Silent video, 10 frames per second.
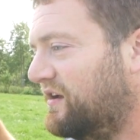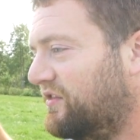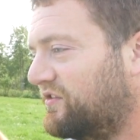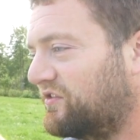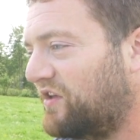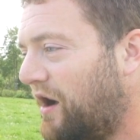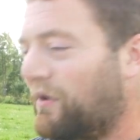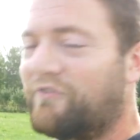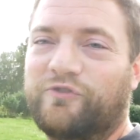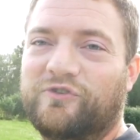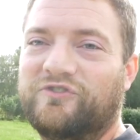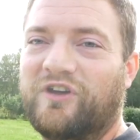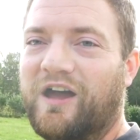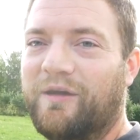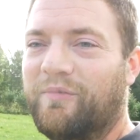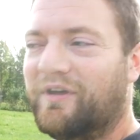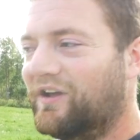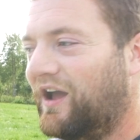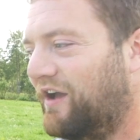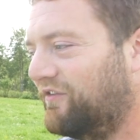This is not my first time
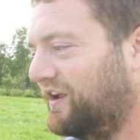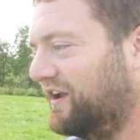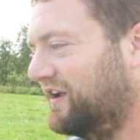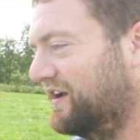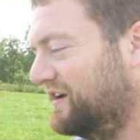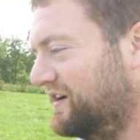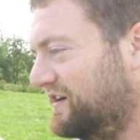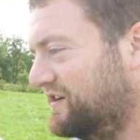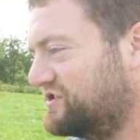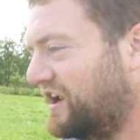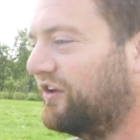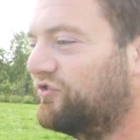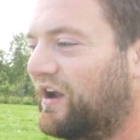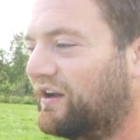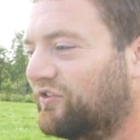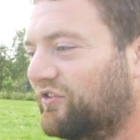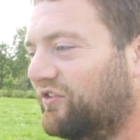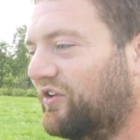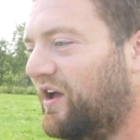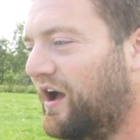having chicken
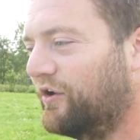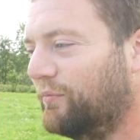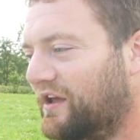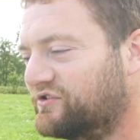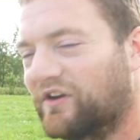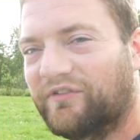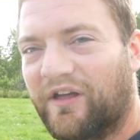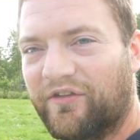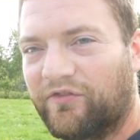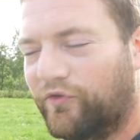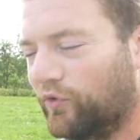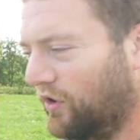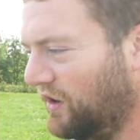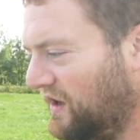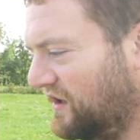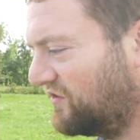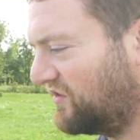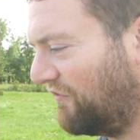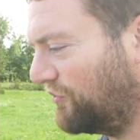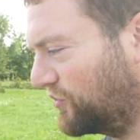tractors out on pasture. I've done this for
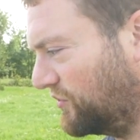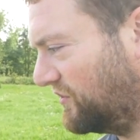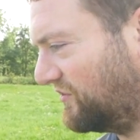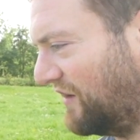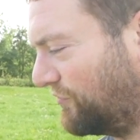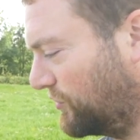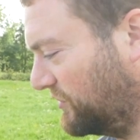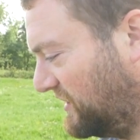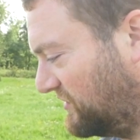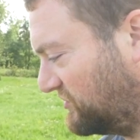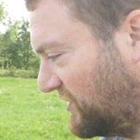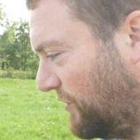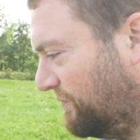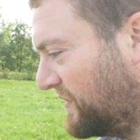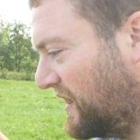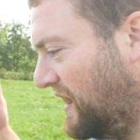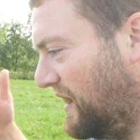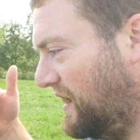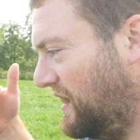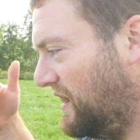several years now,
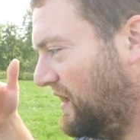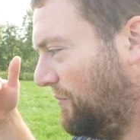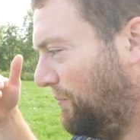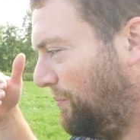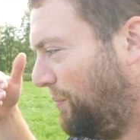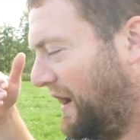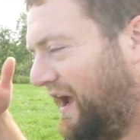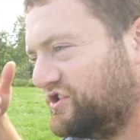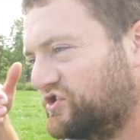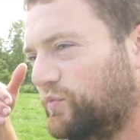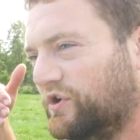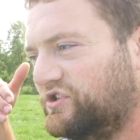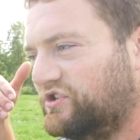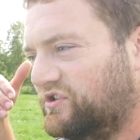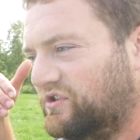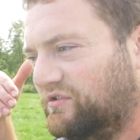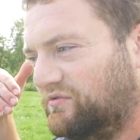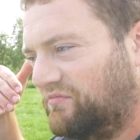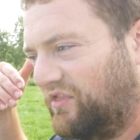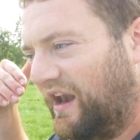but I just wish
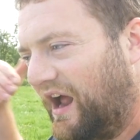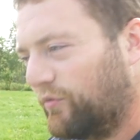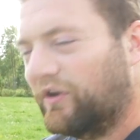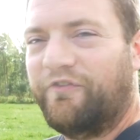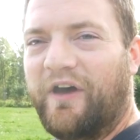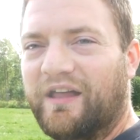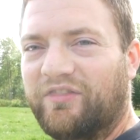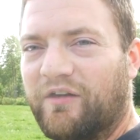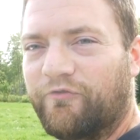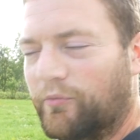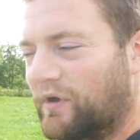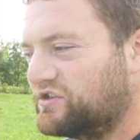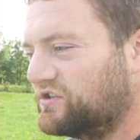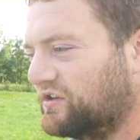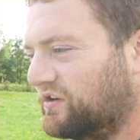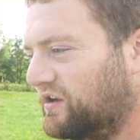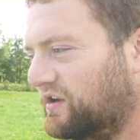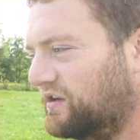that I would have had the information